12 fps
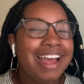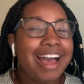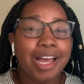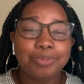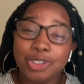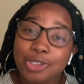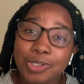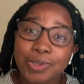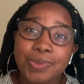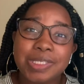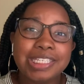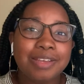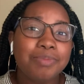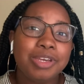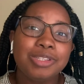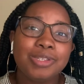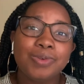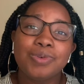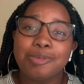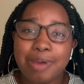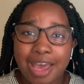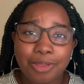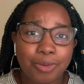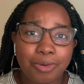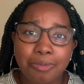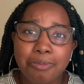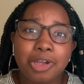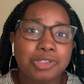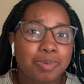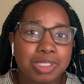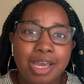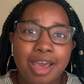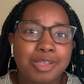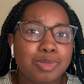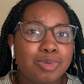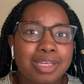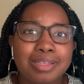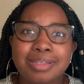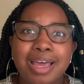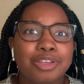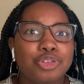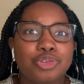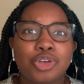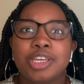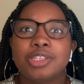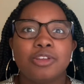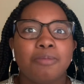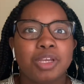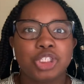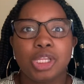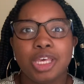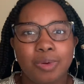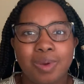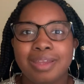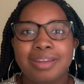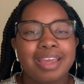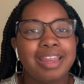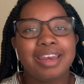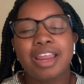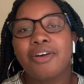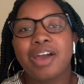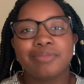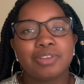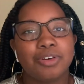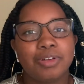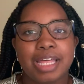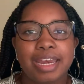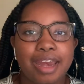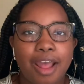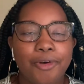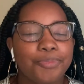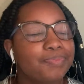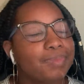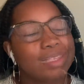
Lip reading: Option 2 sent me to the bathroom multiple times because I drank so much liquid and now I have to go let it out.